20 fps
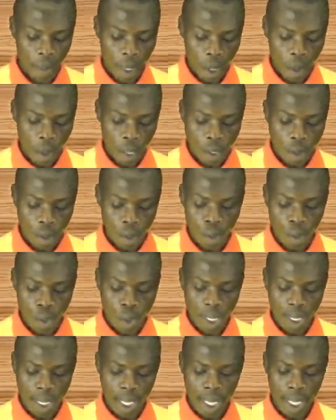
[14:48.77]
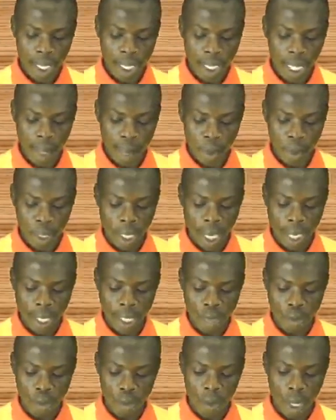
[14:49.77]
Okay, so we'll just take an example there and
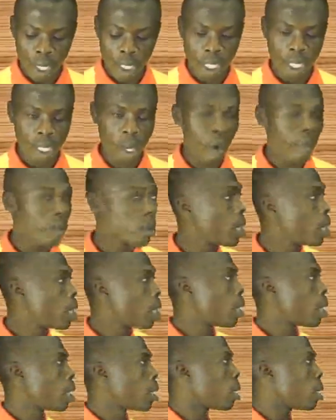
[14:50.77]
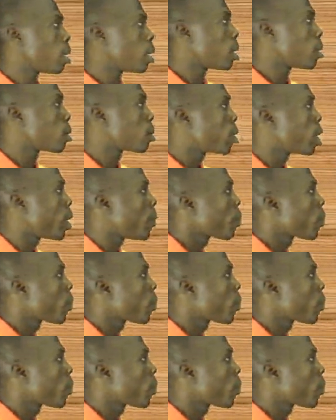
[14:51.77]
then we'll round it off today.